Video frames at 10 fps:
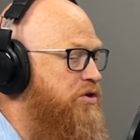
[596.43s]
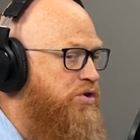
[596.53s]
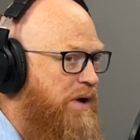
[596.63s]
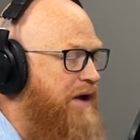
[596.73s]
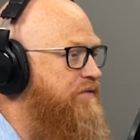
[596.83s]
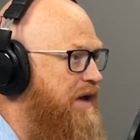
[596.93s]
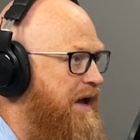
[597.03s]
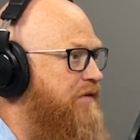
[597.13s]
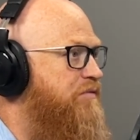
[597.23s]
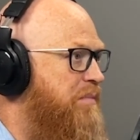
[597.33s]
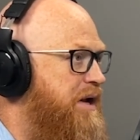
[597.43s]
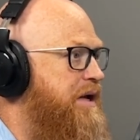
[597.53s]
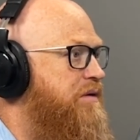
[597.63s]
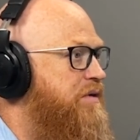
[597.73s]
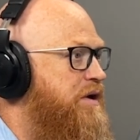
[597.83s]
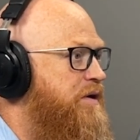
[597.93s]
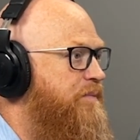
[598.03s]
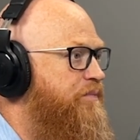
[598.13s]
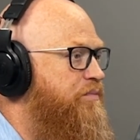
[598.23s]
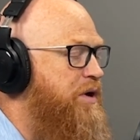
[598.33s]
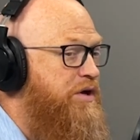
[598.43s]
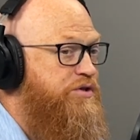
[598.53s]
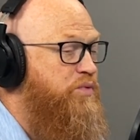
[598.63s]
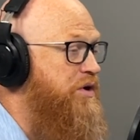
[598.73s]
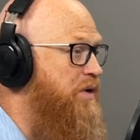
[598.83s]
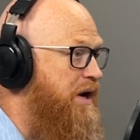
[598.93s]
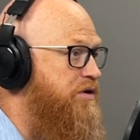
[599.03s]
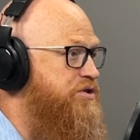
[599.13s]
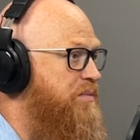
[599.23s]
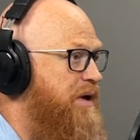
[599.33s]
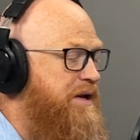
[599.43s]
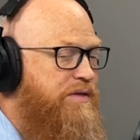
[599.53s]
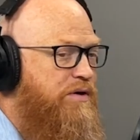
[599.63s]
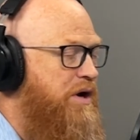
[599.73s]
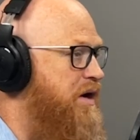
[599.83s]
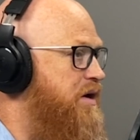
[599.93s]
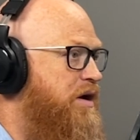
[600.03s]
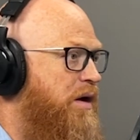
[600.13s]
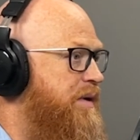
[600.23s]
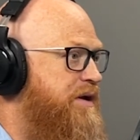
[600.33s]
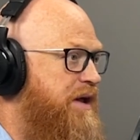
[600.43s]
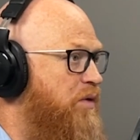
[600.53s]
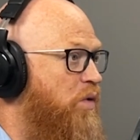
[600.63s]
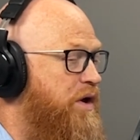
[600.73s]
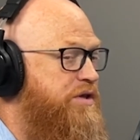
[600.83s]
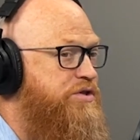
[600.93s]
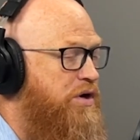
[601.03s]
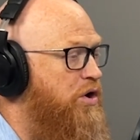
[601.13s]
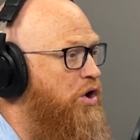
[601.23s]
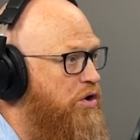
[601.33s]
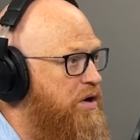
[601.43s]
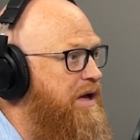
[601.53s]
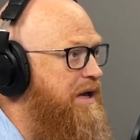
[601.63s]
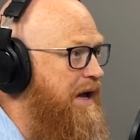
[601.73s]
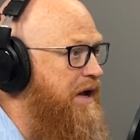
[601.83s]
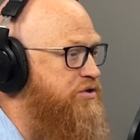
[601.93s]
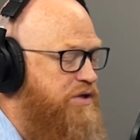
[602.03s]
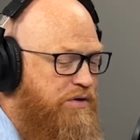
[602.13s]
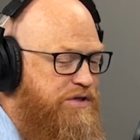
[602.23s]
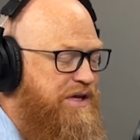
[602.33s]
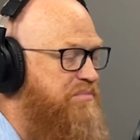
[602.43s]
you have to have money. Because when you hire somebody, they're not going to come in day one and start earning cash. There is a